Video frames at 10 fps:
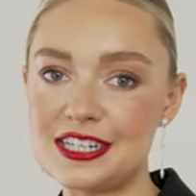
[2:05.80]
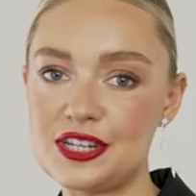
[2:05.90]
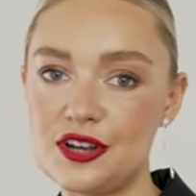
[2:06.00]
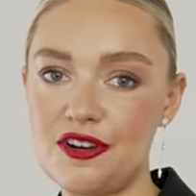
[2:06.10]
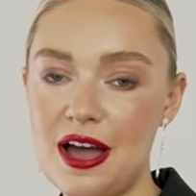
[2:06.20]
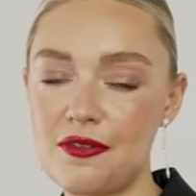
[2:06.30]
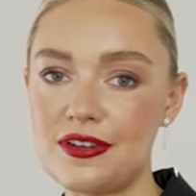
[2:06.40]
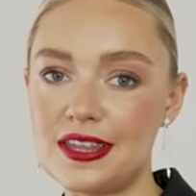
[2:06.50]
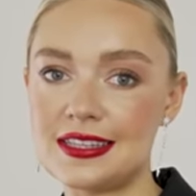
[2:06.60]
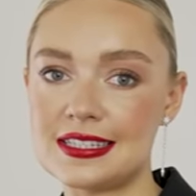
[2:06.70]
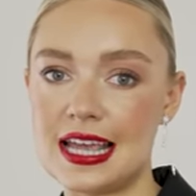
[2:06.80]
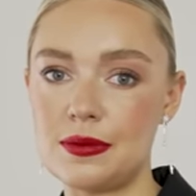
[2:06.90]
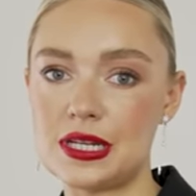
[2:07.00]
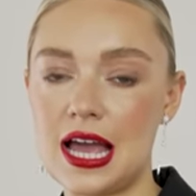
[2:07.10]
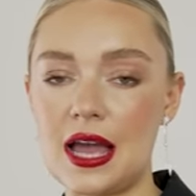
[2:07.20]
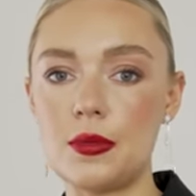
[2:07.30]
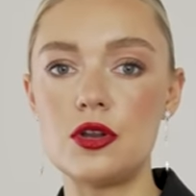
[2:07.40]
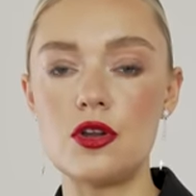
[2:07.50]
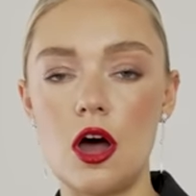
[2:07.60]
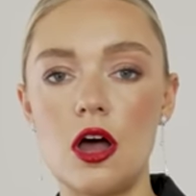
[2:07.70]
into your outfit at the same time
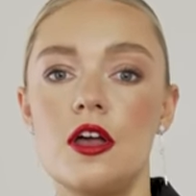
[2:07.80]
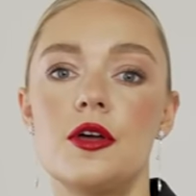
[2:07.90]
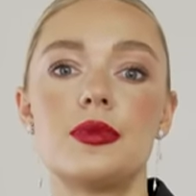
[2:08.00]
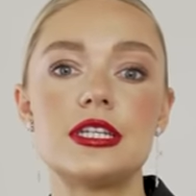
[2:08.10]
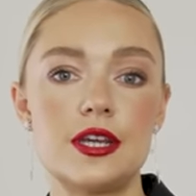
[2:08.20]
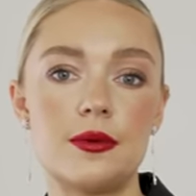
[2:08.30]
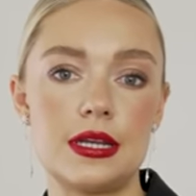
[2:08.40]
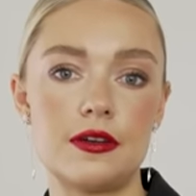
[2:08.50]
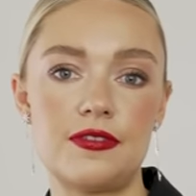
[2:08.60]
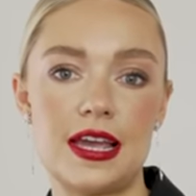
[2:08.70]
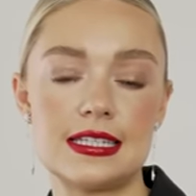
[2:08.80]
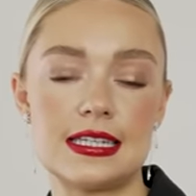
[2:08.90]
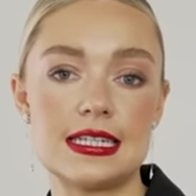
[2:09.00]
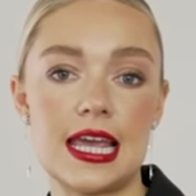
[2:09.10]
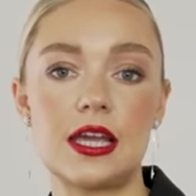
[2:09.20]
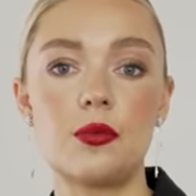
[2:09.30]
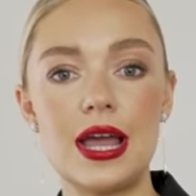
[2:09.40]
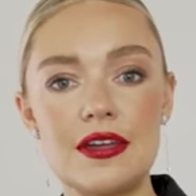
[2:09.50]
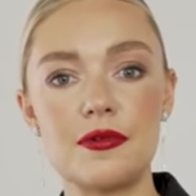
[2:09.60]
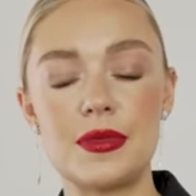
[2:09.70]
and not be too in your face and take
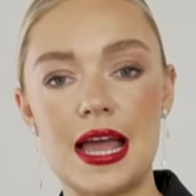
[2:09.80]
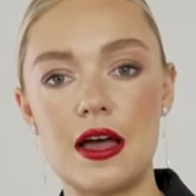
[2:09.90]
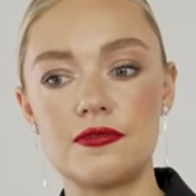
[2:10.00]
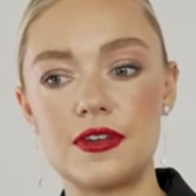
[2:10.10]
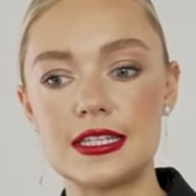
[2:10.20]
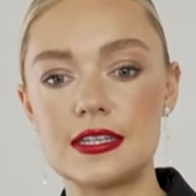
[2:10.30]
away from the outfit.